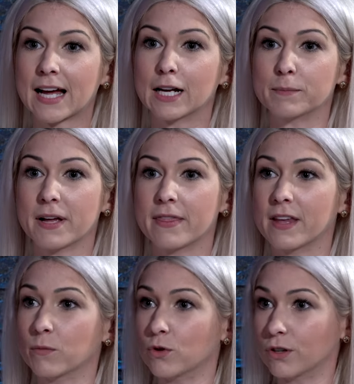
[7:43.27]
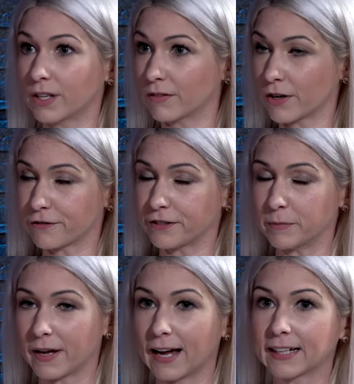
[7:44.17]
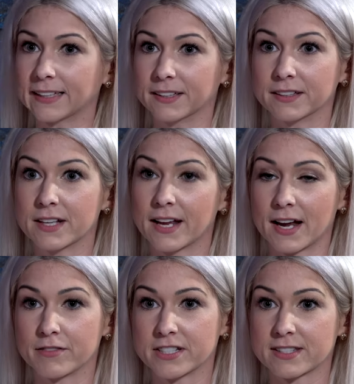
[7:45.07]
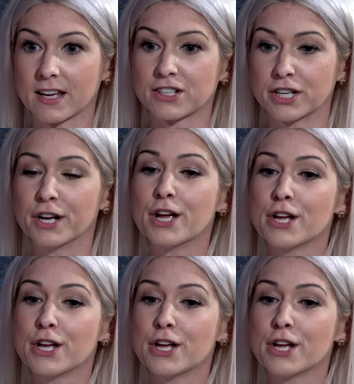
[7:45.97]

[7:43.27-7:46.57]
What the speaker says: And then we'll give our feedback and have a discussion.